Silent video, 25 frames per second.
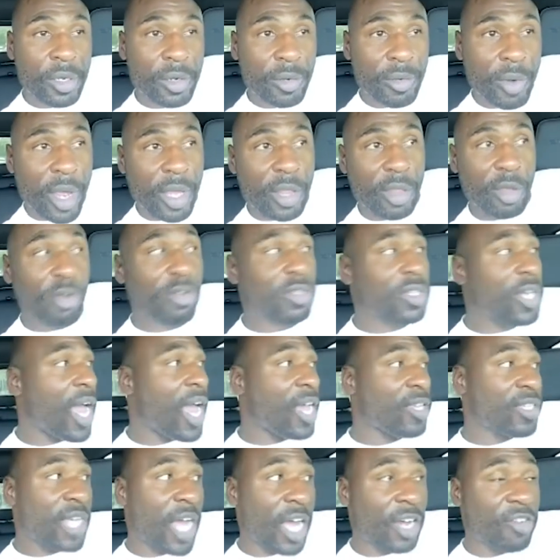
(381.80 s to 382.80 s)
Right, those
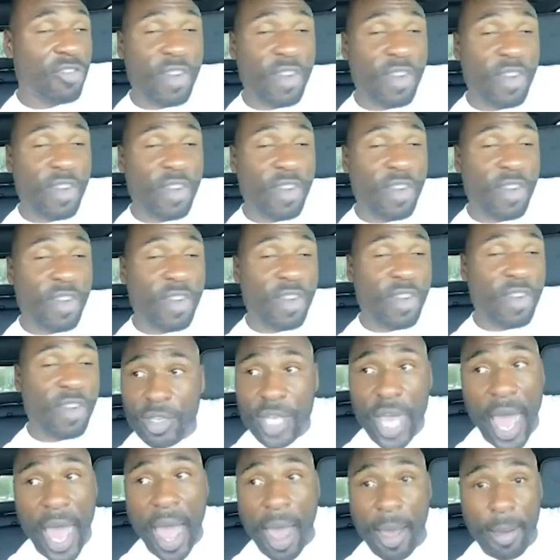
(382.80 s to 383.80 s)
guys got drafted in the
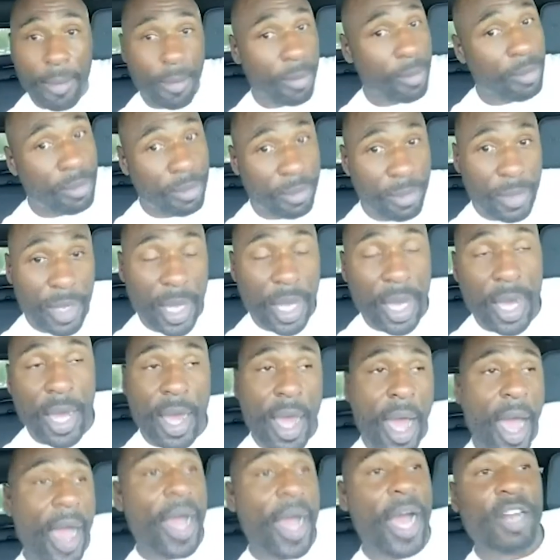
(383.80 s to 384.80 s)
top.
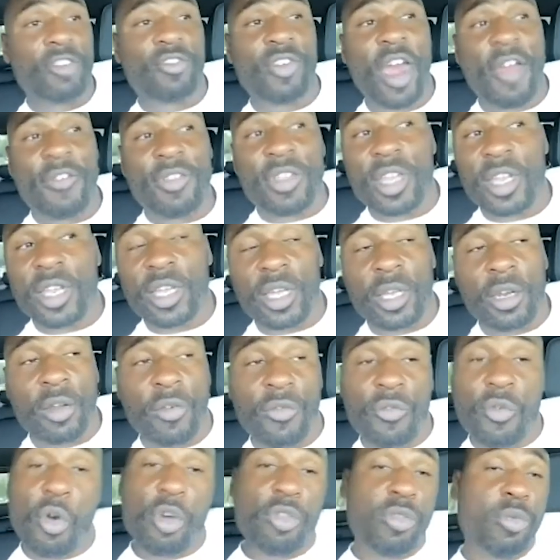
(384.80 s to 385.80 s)
I got drafted in the
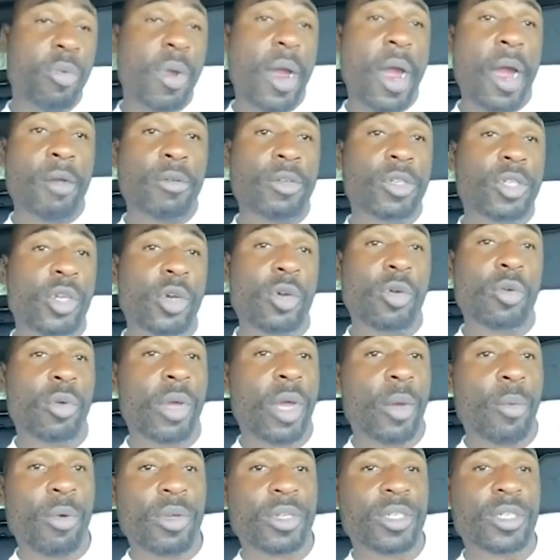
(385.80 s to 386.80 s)
4th round, so
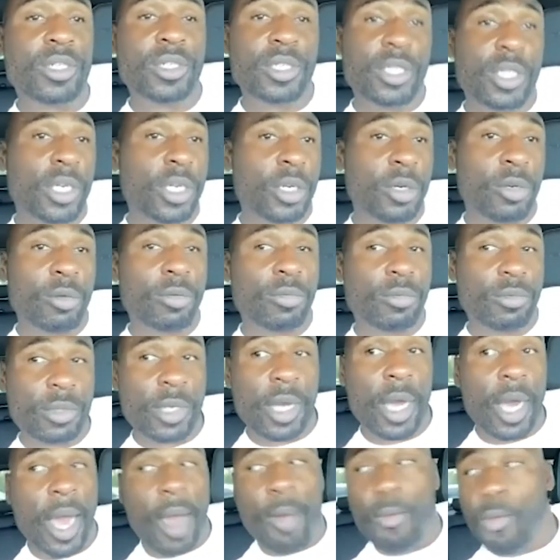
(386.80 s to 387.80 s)
it was,
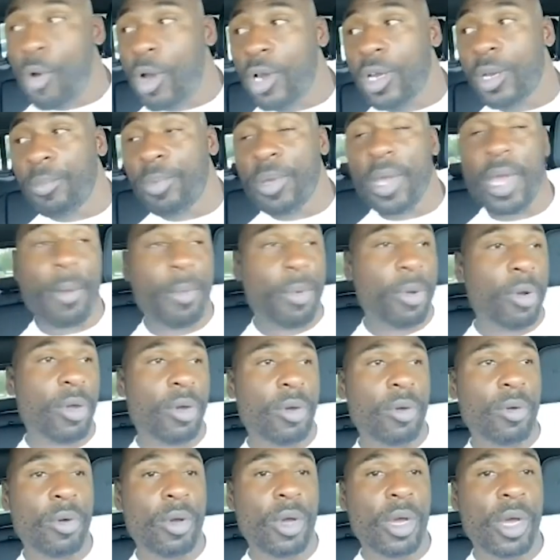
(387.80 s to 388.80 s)
I wanted to be able
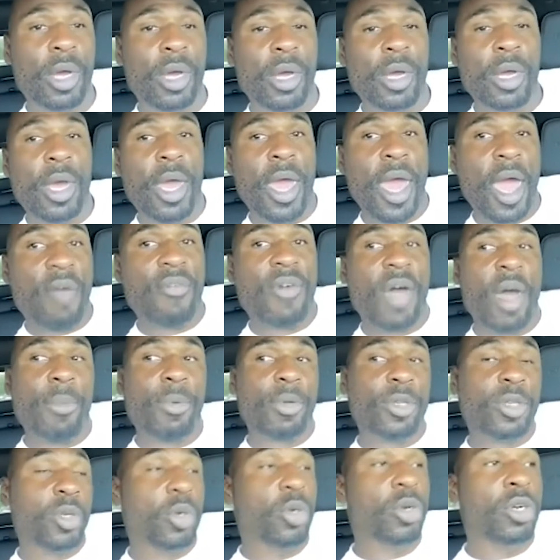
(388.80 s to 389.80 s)
to have
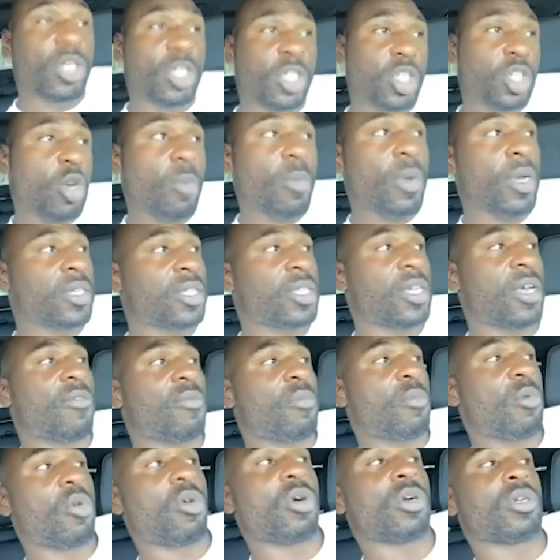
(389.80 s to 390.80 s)
opportunity to show myself
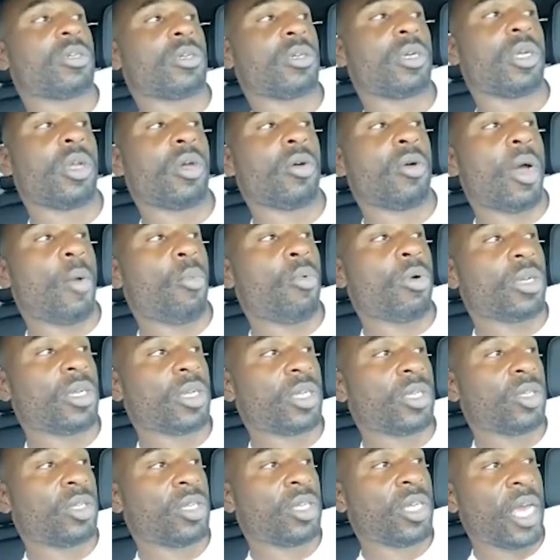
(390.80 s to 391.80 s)
more. I wasn't
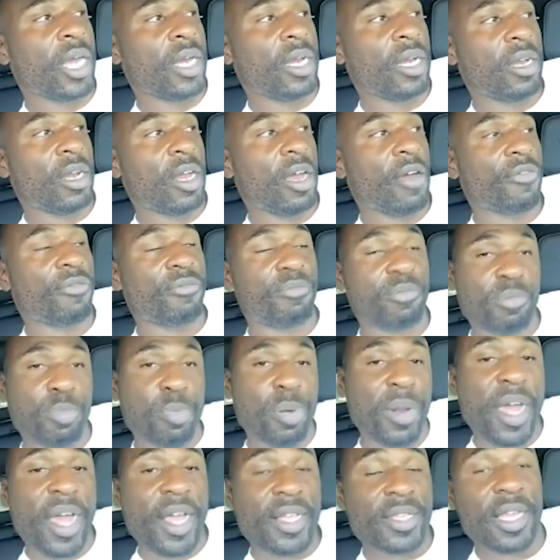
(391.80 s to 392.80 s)
getting enough
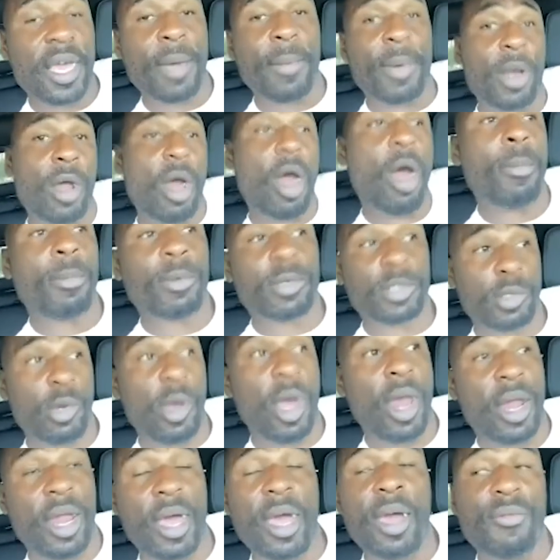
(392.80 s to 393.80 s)
playing time at Auburn, so
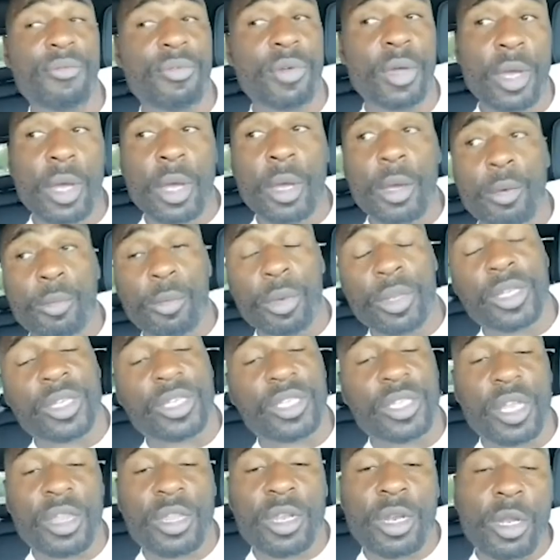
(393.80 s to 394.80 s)
I left, went to
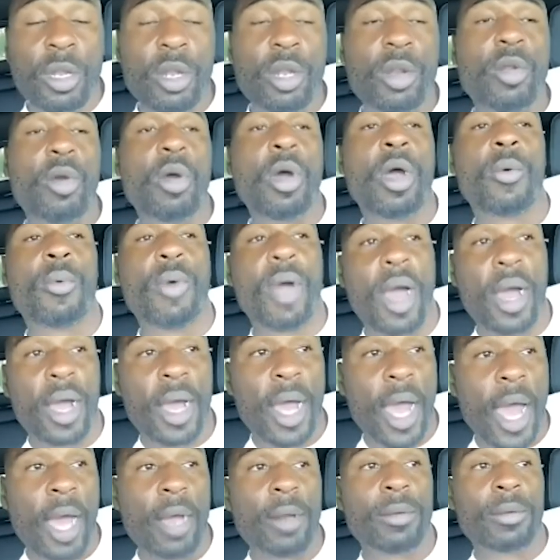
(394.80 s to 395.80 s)
Southern Illinois, where I
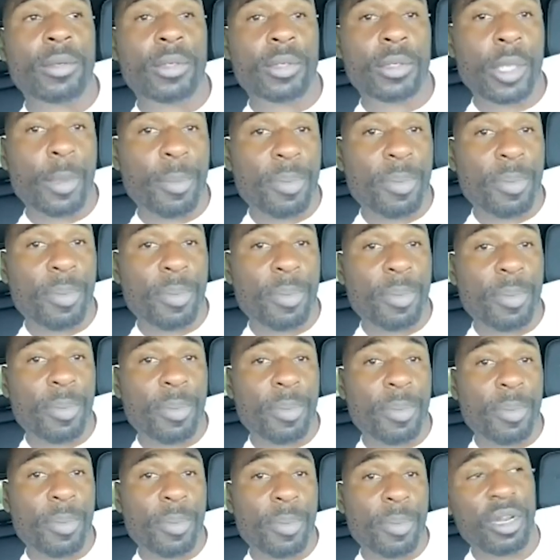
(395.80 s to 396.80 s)
got the
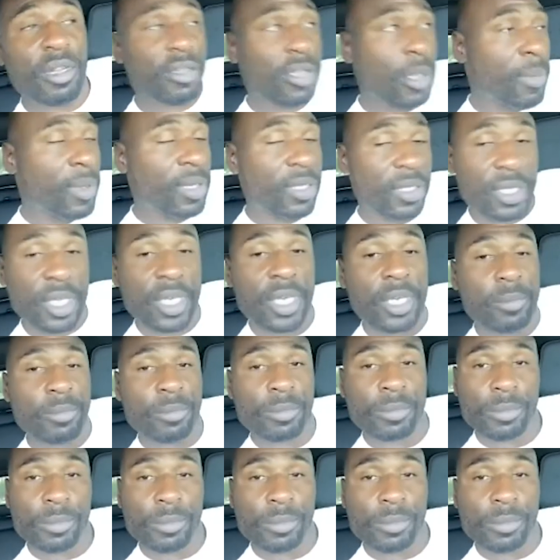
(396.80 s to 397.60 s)
time I needed to be seen.